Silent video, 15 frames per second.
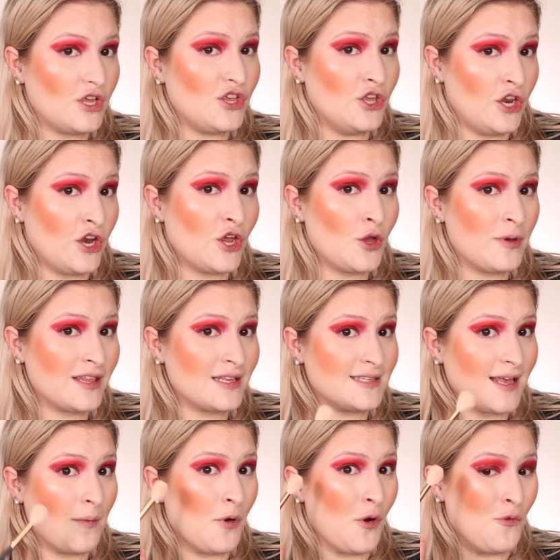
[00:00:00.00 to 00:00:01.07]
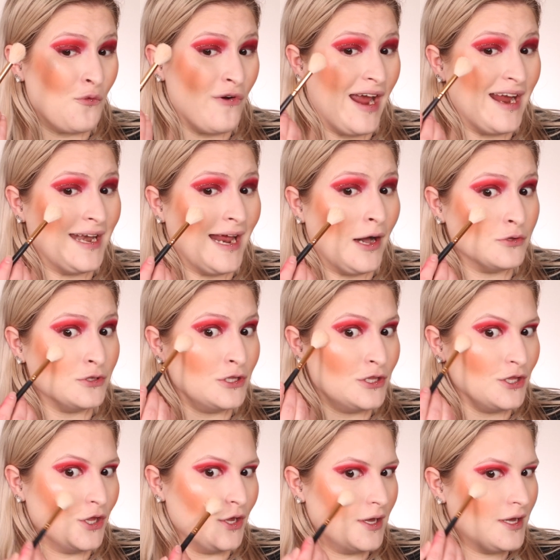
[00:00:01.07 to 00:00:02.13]
you need to go pick this up right now.
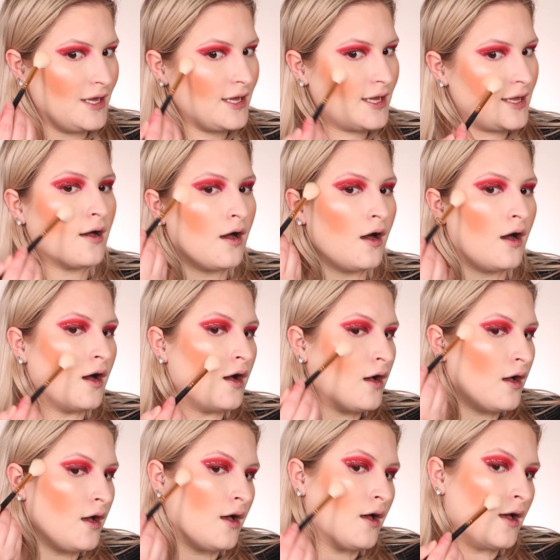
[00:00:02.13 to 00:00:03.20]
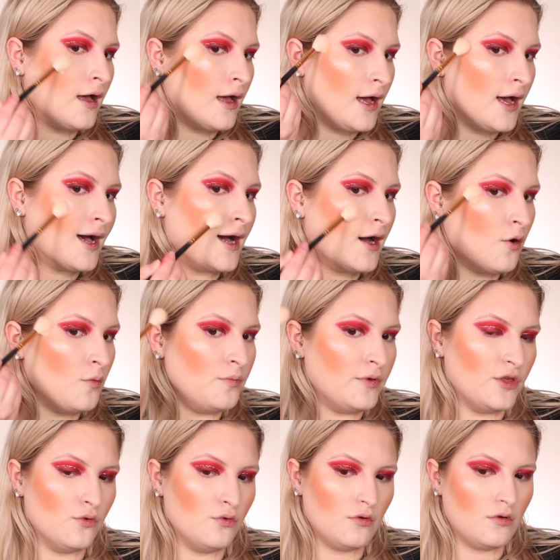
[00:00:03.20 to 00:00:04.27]
Look how
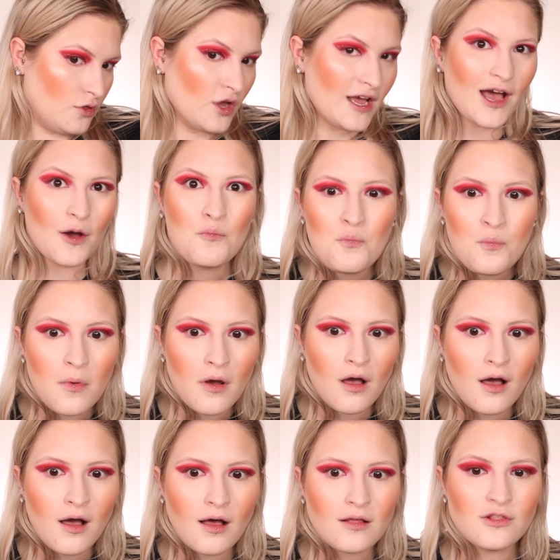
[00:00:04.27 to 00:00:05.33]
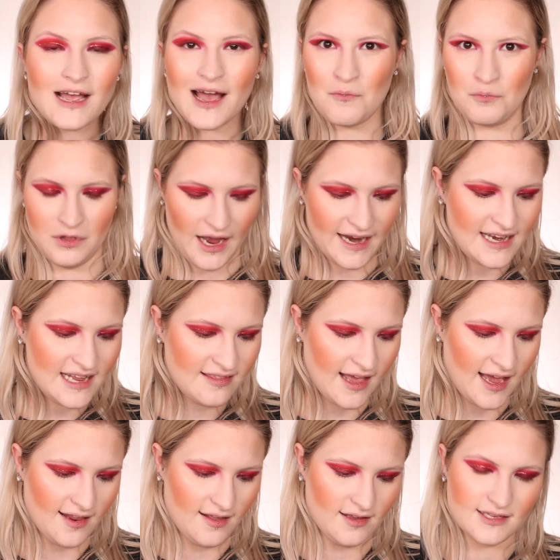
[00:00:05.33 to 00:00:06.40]
beautiful. Look how blinding
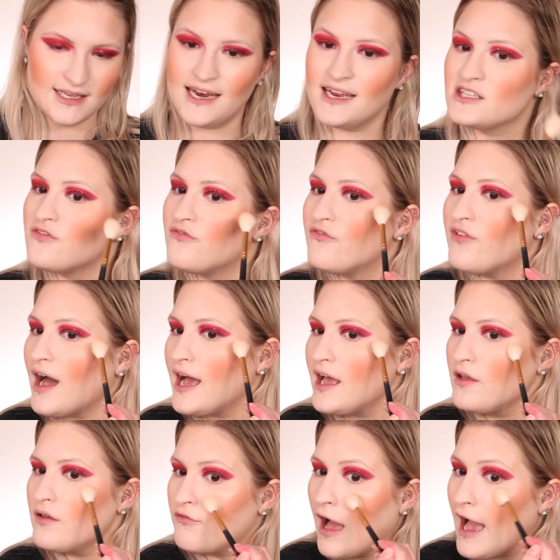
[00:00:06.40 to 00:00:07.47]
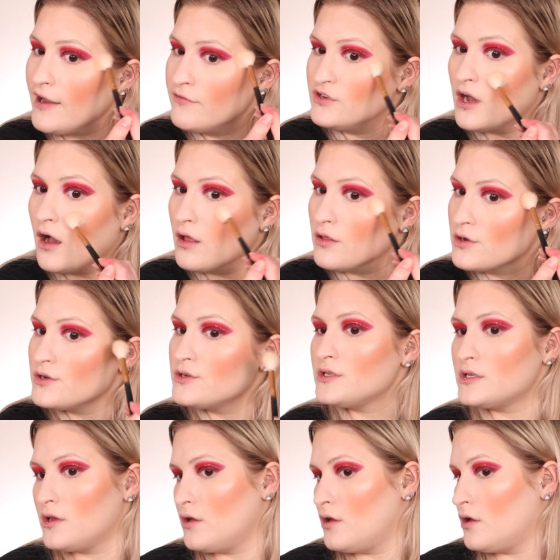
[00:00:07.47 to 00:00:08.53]
that is. And it's
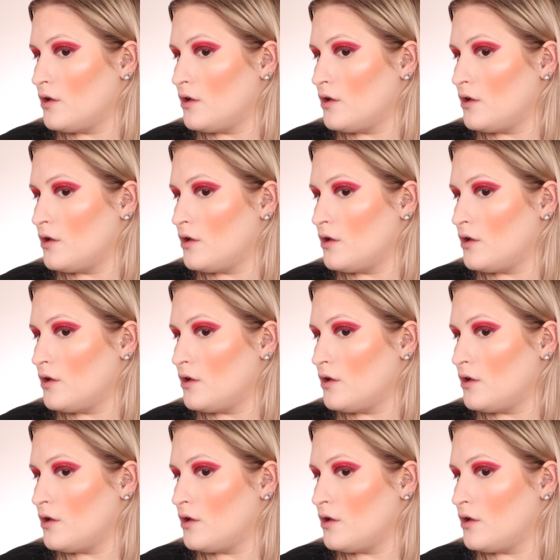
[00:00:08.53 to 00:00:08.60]
$5.